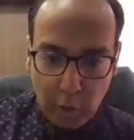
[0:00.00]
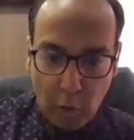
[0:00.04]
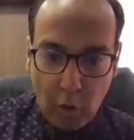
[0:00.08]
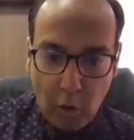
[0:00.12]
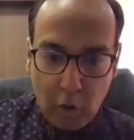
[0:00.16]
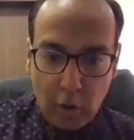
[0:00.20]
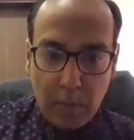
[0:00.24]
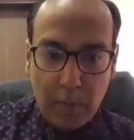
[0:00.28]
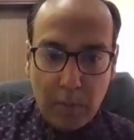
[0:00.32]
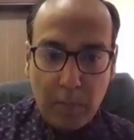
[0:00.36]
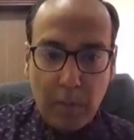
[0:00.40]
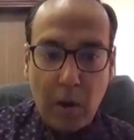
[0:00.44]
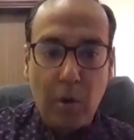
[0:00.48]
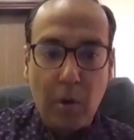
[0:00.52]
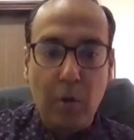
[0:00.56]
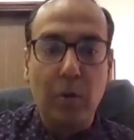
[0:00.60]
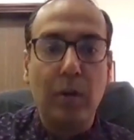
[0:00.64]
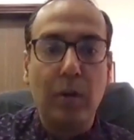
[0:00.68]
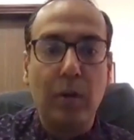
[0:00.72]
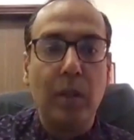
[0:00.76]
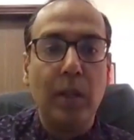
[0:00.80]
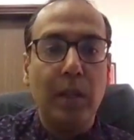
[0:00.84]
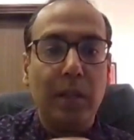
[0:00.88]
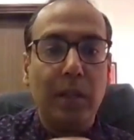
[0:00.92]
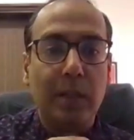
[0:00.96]
talk
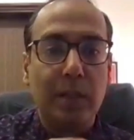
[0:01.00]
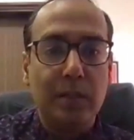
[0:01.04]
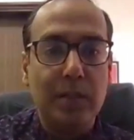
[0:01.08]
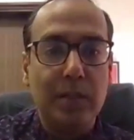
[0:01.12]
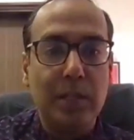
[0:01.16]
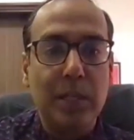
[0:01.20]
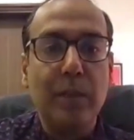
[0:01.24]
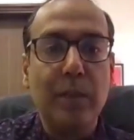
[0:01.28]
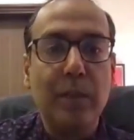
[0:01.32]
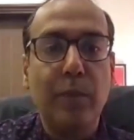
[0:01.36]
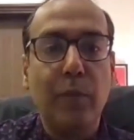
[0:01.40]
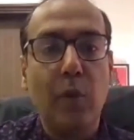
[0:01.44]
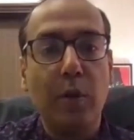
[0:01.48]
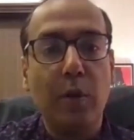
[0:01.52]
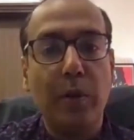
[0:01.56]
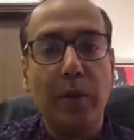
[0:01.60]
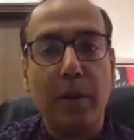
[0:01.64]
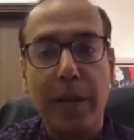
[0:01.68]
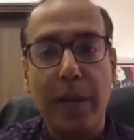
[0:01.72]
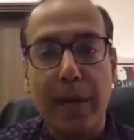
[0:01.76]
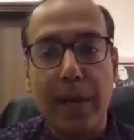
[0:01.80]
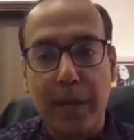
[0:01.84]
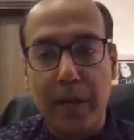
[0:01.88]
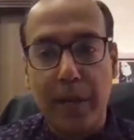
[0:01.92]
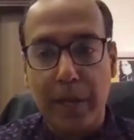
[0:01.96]
about G for
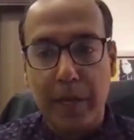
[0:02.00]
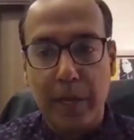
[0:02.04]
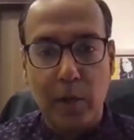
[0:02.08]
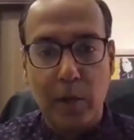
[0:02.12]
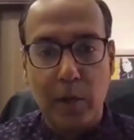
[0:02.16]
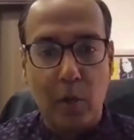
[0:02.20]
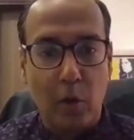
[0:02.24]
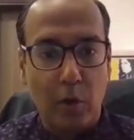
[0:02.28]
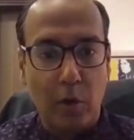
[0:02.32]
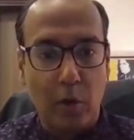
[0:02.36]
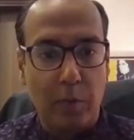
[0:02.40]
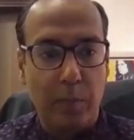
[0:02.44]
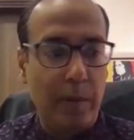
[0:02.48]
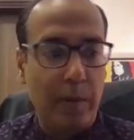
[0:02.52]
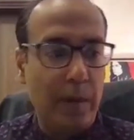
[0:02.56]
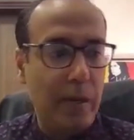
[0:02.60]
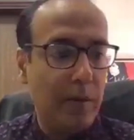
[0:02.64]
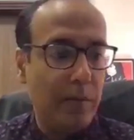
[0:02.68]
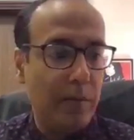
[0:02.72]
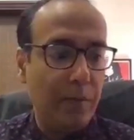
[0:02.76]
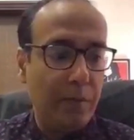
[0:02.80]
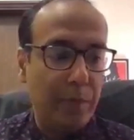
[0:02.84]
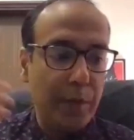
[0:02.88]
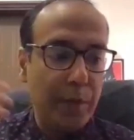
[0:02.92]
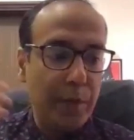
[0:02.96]
Great Indian Hornbill.
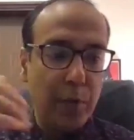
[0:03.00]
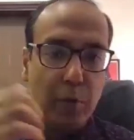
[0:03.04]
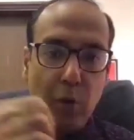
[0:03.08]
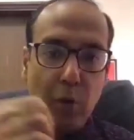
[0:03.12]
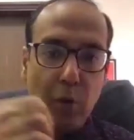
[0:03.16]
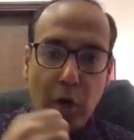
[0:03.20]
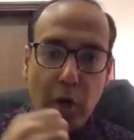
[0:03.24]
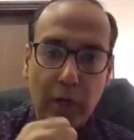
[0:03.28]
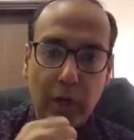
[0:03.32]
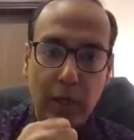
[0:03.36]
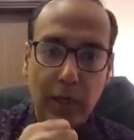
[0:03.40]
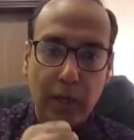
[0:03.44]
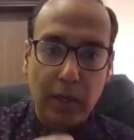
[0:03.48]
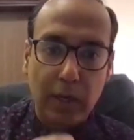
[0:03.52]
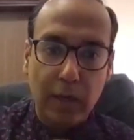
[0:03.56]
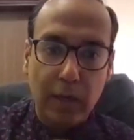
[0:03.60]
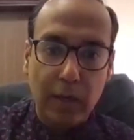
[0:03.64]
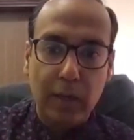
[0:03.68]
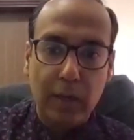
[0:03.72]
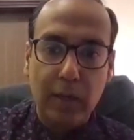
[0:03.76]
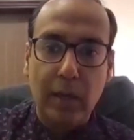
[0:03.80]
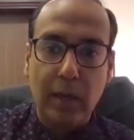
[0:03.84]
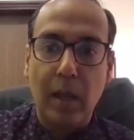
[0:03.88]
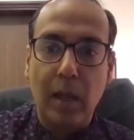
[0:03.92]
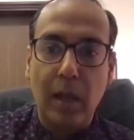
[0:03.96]
We do not
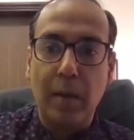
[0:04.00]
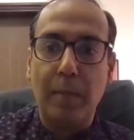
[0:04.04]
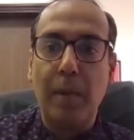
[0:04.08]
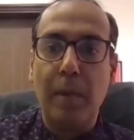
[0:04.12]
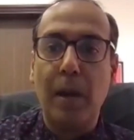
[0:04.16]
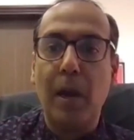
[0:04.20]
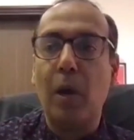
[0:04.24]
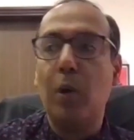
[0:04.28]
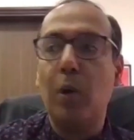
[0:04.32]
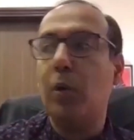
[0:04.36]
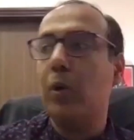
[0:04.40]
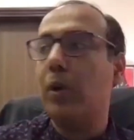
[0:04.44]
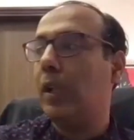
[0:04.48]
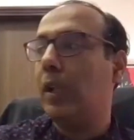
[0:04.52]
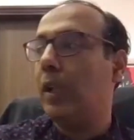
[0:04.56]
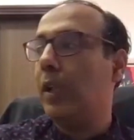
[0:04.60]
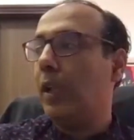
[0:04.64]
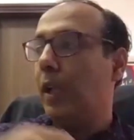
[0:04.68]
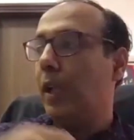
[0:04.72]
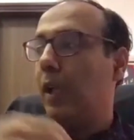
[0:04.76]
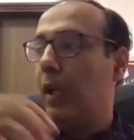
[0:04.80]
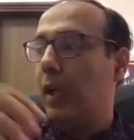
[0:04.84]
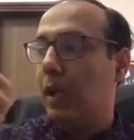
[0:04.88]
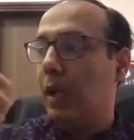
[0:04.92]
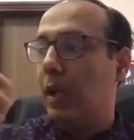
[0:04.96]
learn about
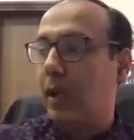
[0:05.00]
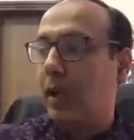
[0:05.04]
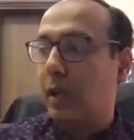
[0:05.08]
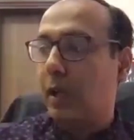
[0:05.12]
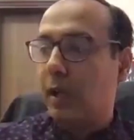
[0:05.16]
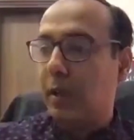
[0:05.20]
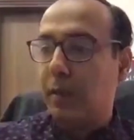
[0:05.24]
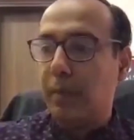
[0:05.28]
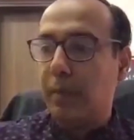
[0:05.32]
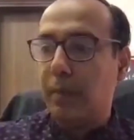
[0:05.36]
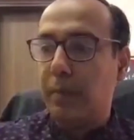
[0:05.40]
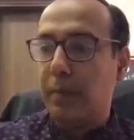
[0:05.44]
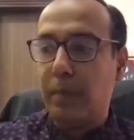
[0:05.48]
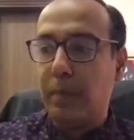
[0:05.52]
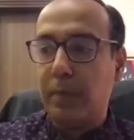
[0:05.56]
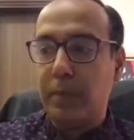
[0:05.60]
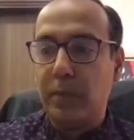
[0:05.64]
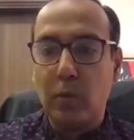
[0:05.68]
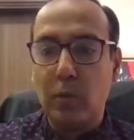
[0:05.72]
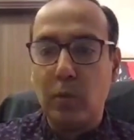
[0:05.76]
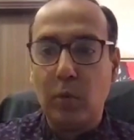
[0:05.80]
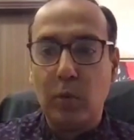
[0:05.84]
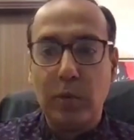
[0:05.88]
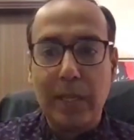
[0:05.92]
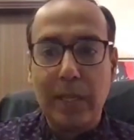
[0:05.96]

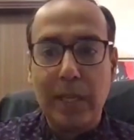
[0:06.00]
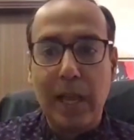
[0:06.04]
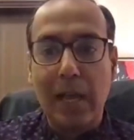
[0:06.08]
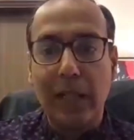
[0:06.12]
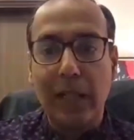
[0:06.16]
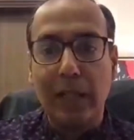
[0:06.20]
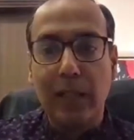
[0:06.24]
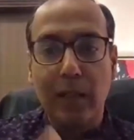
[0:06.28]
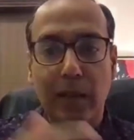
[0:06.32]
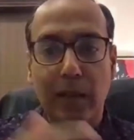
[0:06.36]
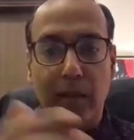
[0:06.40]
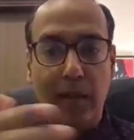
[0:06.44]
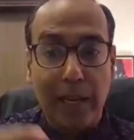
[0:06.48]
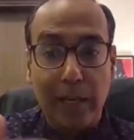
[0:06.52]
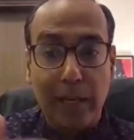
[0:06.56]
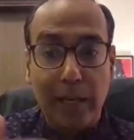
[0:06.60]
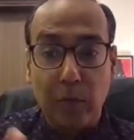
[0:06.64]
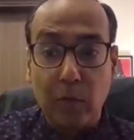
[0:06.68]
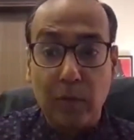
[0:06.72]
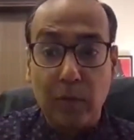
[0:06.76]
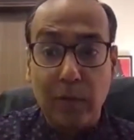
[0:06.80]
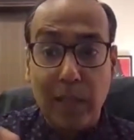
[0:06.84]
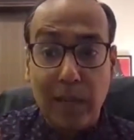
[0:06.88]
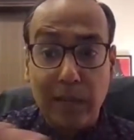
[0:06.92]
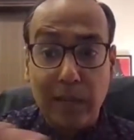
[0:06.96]
the other, like,
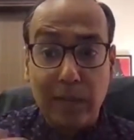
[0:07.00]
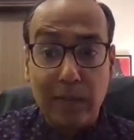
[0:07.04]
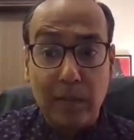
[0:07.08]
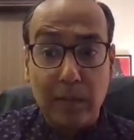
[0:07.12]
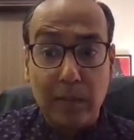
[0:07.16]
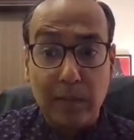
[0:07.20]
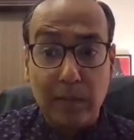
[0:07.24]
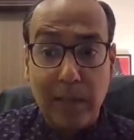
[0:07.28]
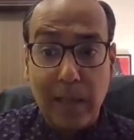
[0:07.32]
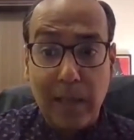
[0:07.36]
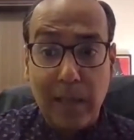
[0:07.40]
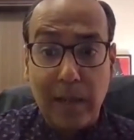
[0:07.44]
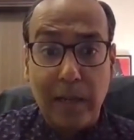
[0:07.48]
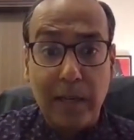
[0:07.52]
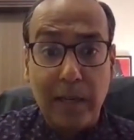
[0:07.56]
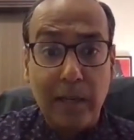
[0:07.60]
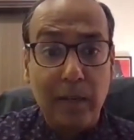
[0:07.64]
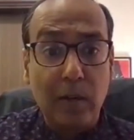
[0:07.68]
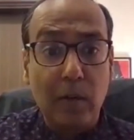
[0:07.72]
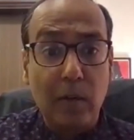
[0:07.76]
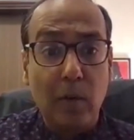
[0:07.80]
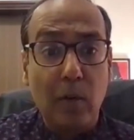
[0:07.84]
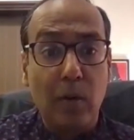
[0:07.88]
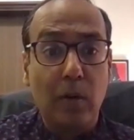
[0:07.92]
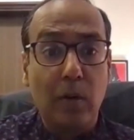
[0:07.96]
there is a
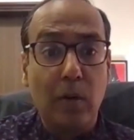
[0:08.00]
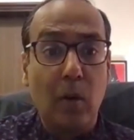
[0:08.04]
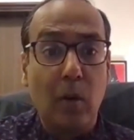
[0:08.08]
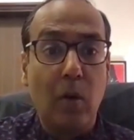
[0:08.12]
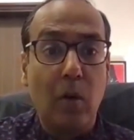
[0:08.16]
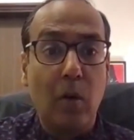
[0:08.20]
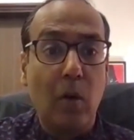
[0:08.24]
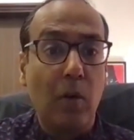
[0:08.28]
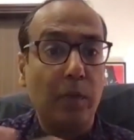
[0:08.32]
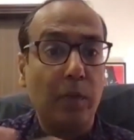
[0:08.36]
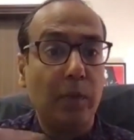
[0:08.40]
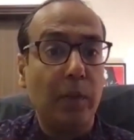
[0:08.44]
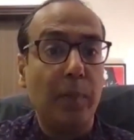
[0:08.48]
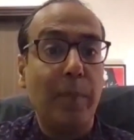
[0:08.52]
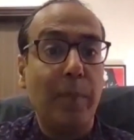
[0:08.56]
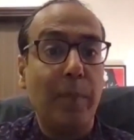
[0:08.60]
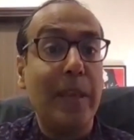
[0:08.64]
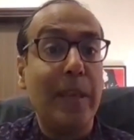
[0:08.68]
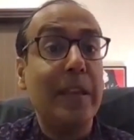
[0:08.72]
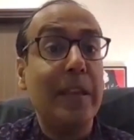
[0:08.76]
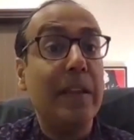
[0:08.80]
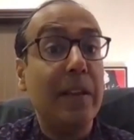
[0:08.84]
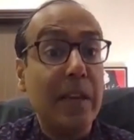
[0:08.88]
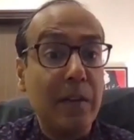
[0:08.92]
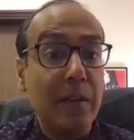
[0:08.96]
character of the
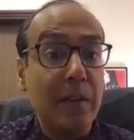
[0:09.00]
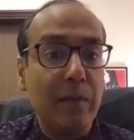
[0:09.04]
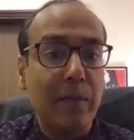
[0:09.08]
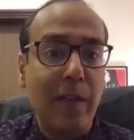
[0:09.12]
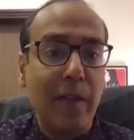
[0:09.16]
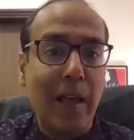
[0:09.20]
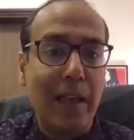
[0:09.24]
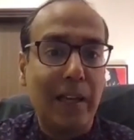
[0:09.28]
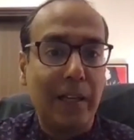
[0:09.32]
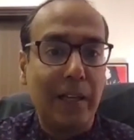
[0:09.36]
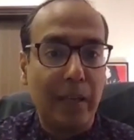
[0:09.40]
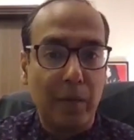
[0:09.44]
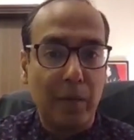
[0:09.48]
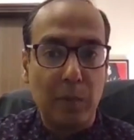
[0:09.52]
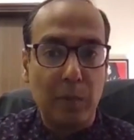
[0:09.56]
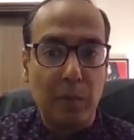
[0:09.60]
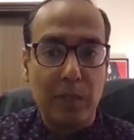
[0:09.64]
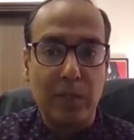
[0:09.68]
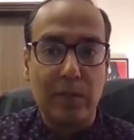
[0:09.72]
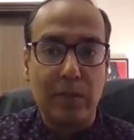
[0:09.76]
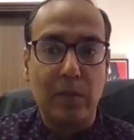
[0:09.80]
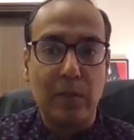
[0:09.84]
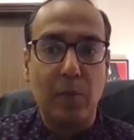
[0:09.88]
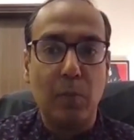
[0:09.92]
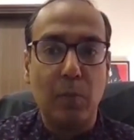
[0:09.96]
peregrine falcon, which
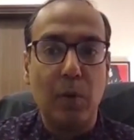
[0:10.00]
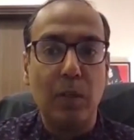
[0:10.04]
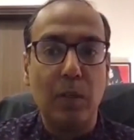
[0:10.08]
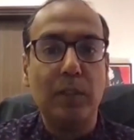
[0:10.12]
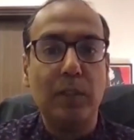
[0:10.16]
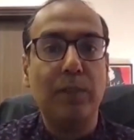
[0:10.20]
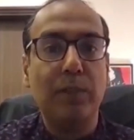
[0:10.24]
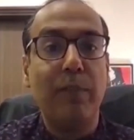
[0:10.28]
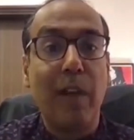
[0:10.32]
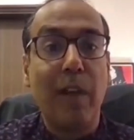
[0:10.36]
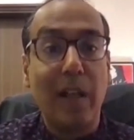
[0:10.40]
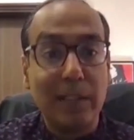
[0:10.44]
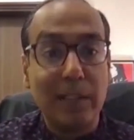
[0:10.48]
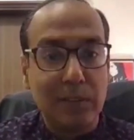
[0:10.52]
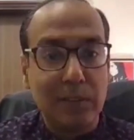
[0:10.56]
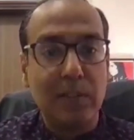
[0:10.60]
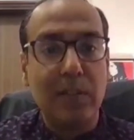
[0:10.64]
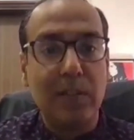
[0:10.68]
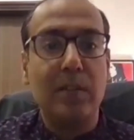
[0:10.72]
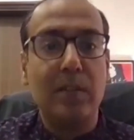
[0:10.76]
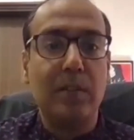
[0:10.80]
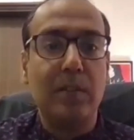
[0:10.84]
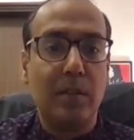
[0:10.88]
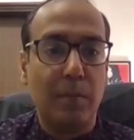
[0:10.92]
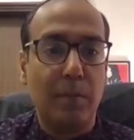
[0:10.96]
is the world's
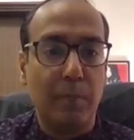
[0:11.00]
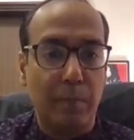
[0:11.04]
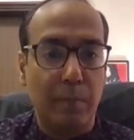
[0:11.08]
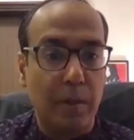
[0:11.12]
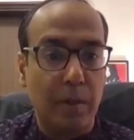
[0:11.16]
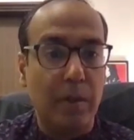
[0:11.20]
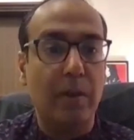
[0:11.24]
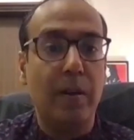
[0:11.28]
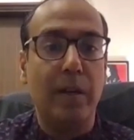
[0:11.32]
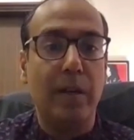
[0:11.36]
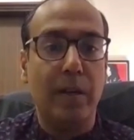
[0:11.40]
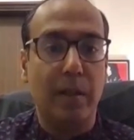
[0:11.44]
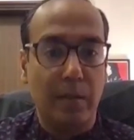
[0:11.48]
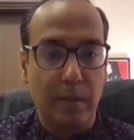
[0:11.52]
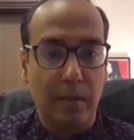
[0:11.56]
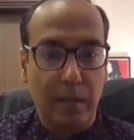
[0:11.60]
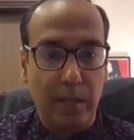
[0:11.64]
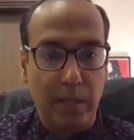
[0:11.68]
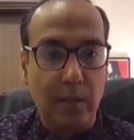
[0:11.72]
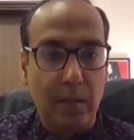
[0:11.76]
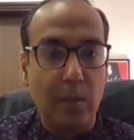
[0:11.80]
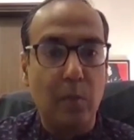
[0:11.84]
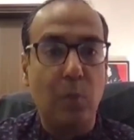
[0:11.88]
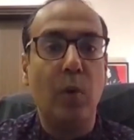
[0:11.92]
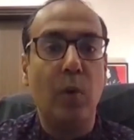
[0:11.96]
fastest bird
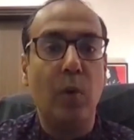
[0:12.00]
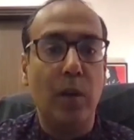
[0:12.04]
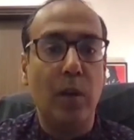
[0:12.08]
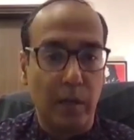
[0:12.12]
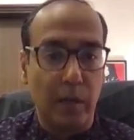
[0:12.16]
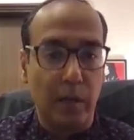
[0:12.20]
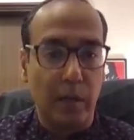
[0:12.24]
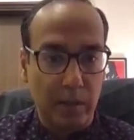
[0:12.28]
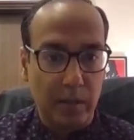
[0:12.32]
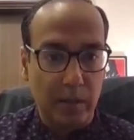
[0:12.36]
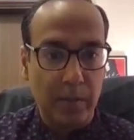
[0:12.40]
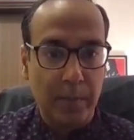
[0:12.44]
in the world,